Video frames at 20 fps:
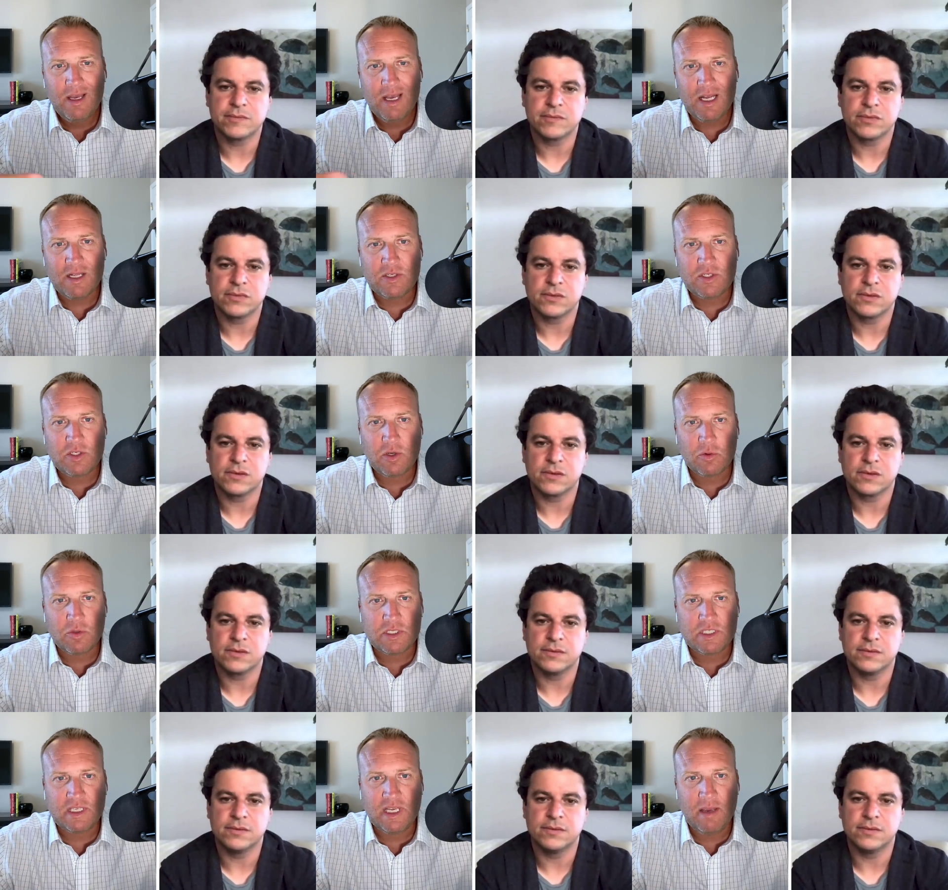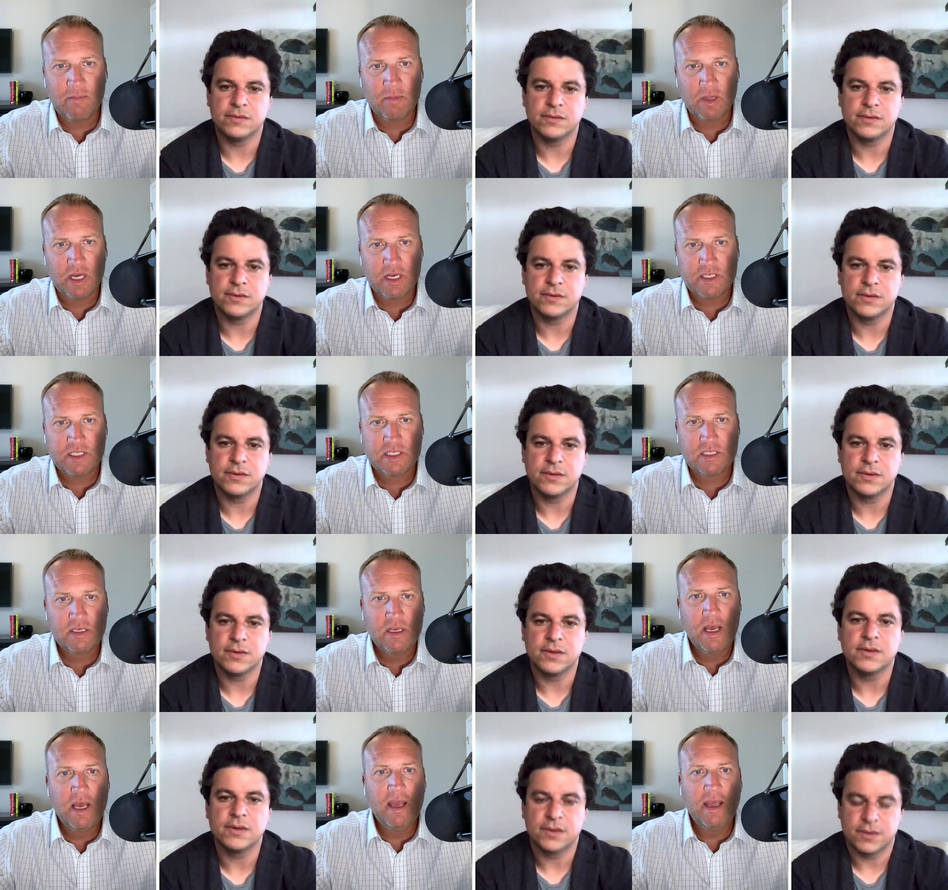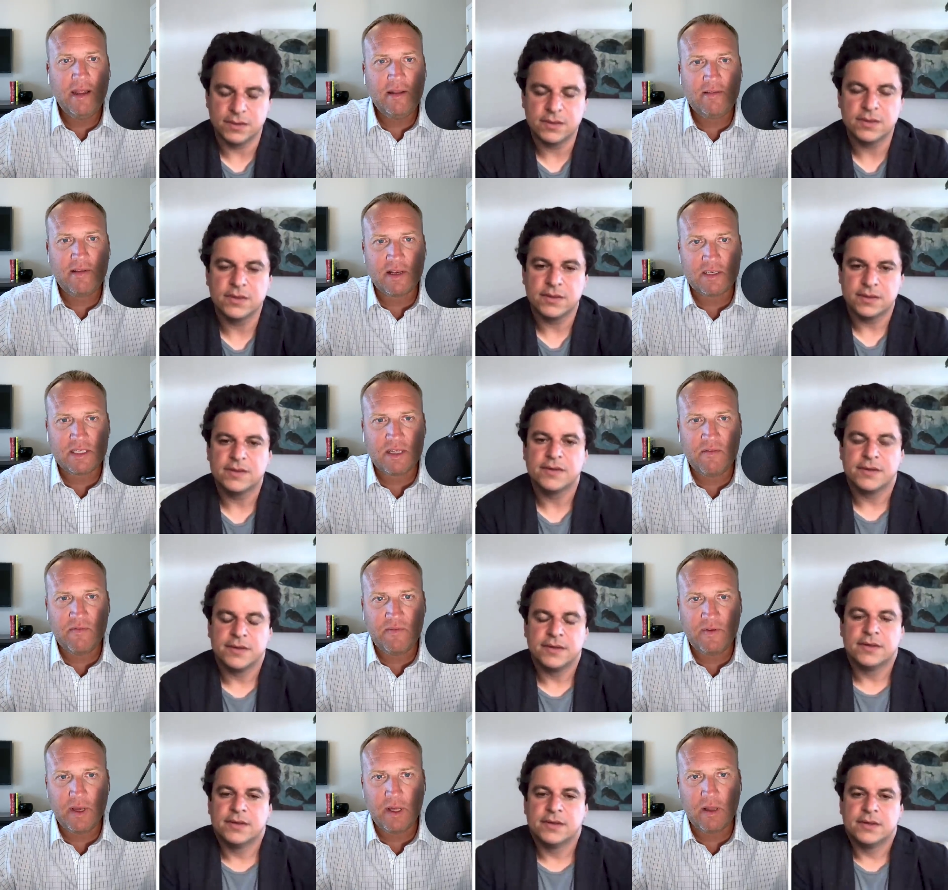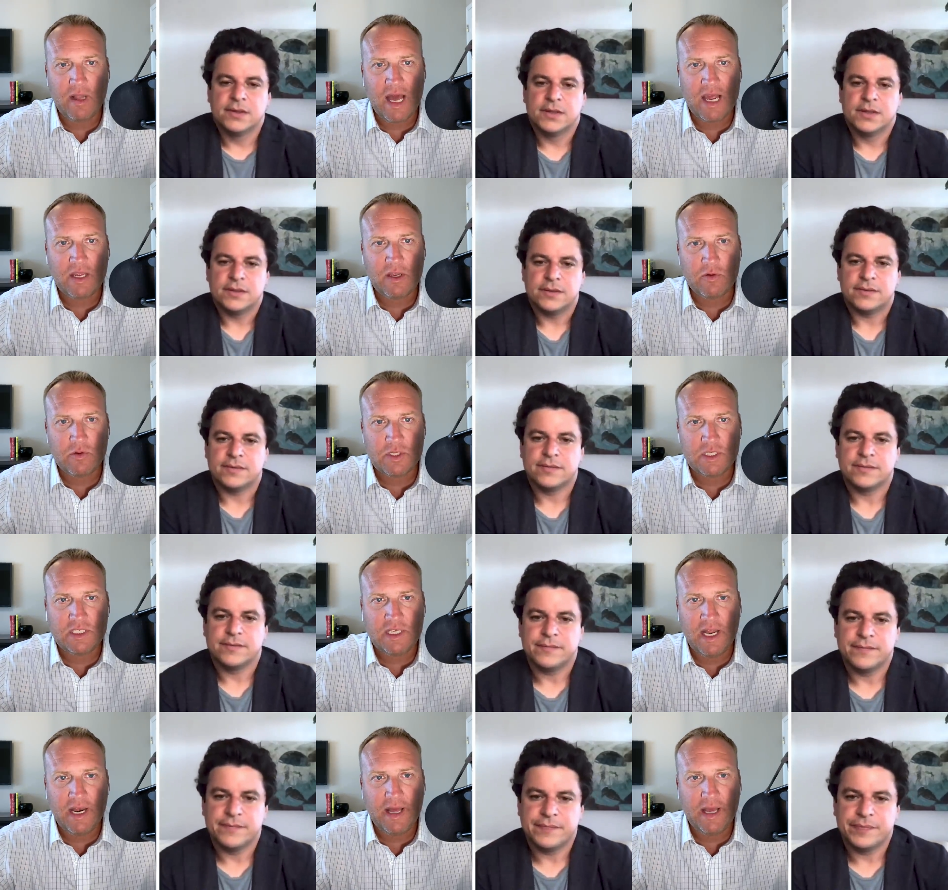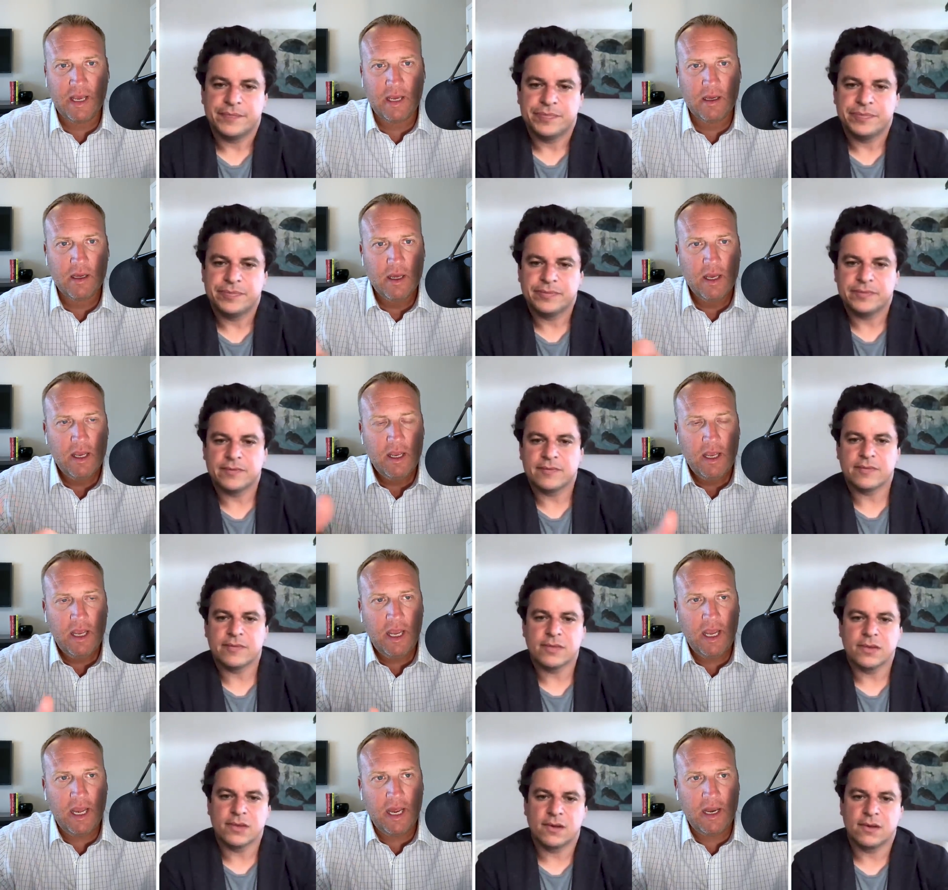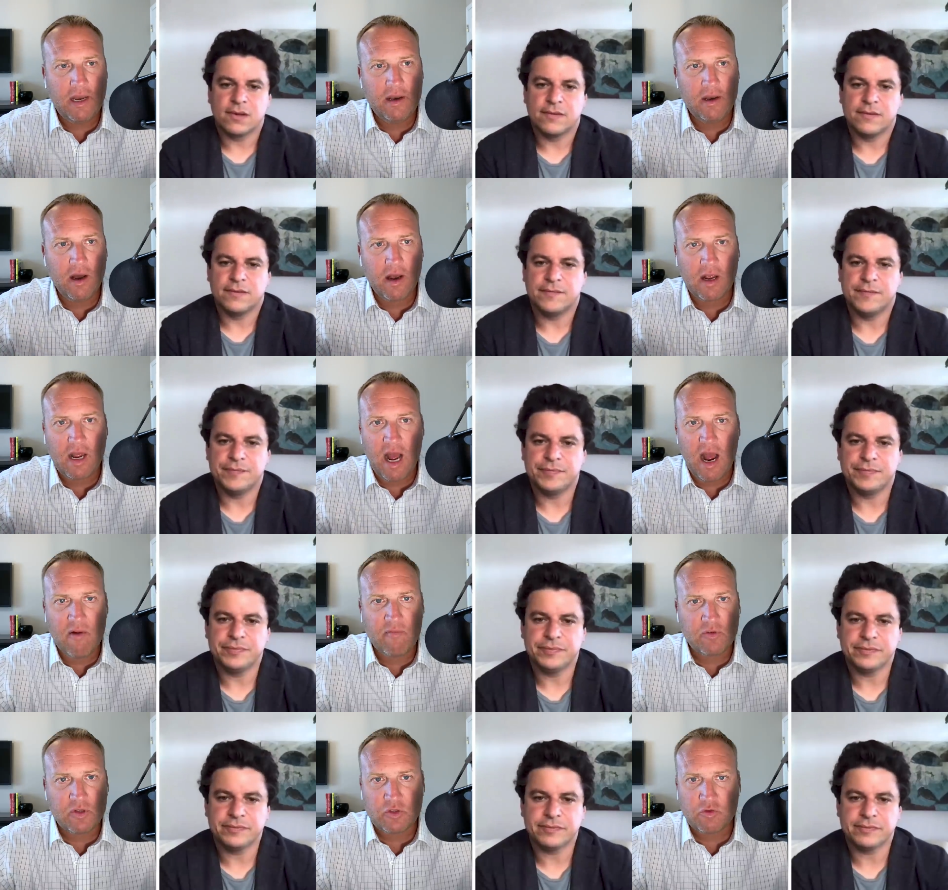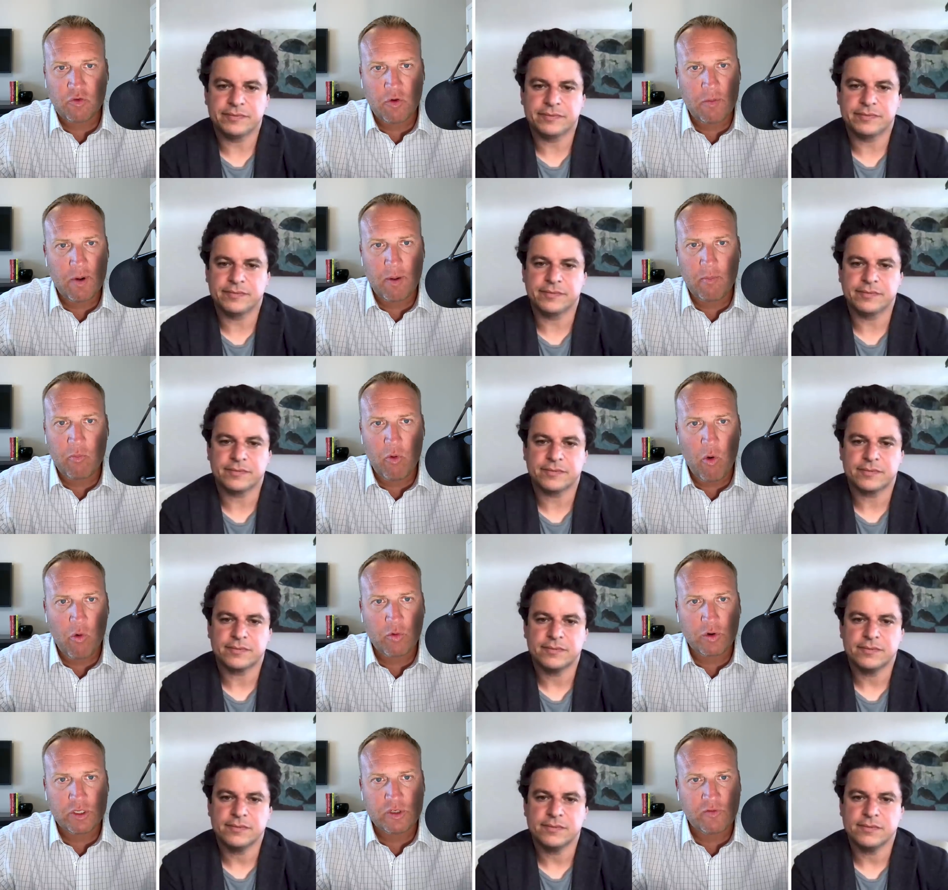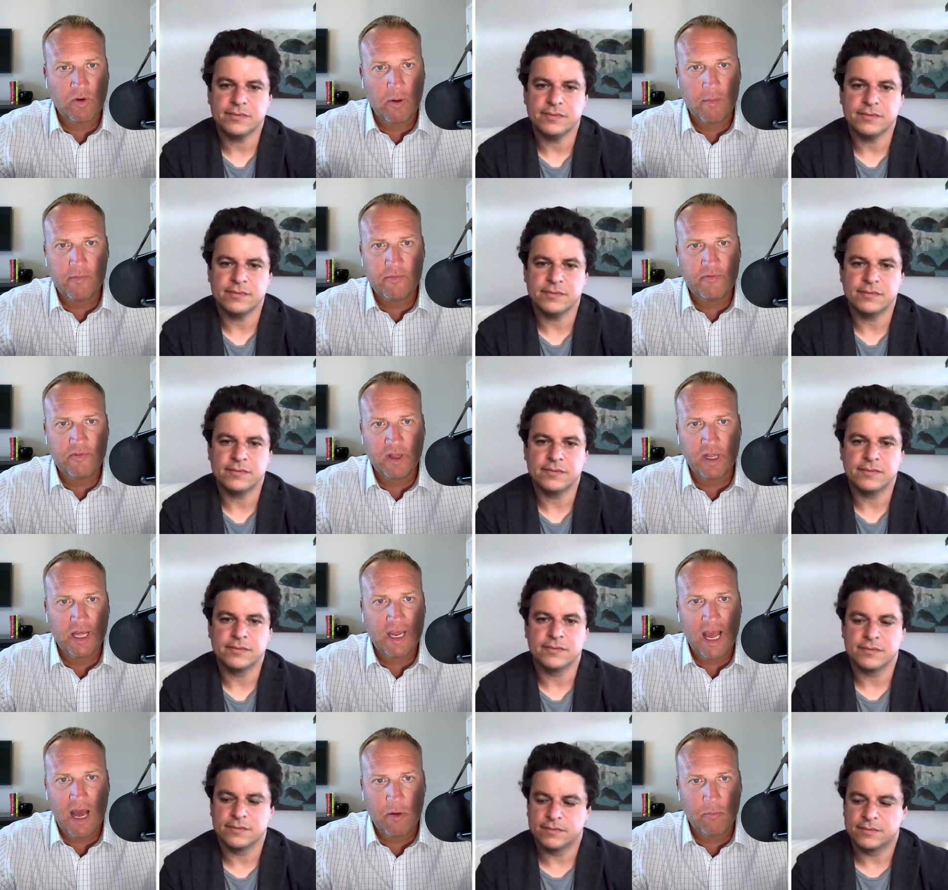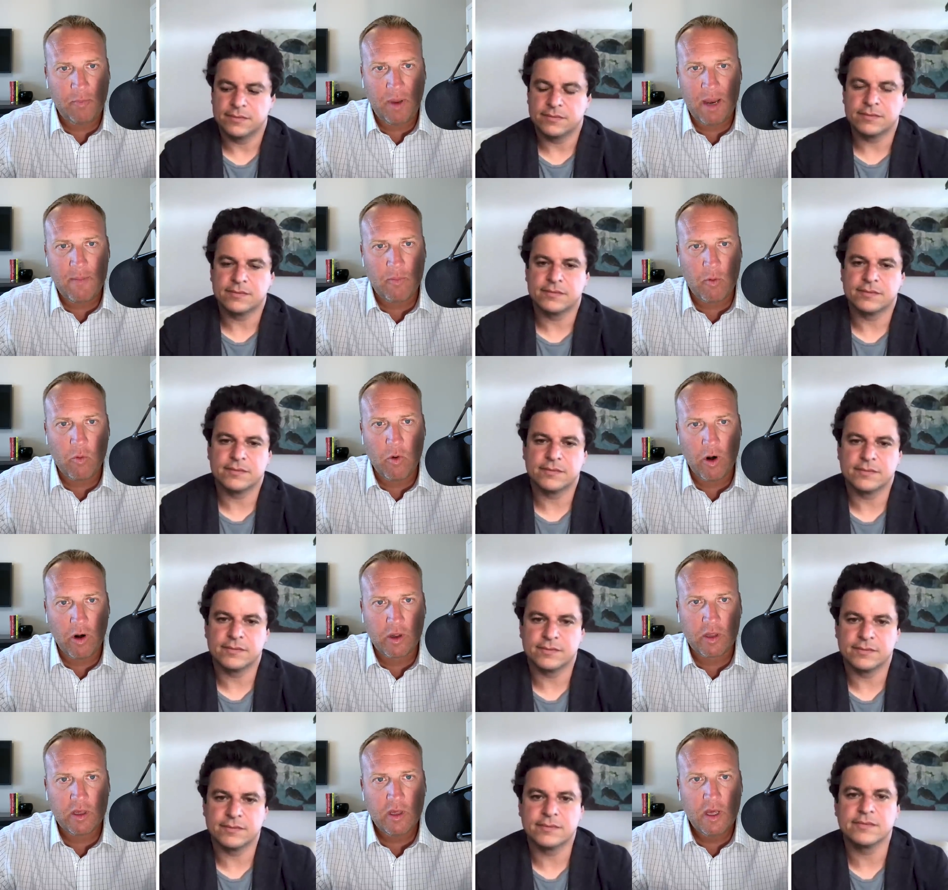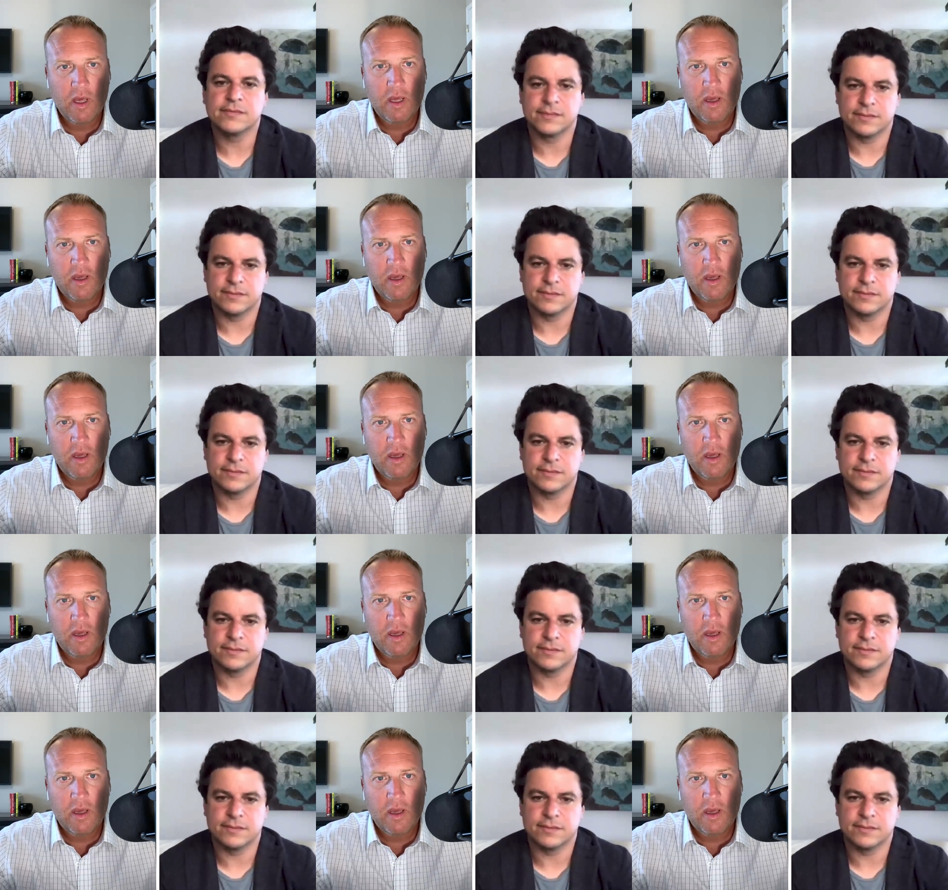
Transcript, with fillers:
Speaker 1: it's so seamless it doesn't feel like you're sitting in a conference room at a brokerage firm filling out paperwork.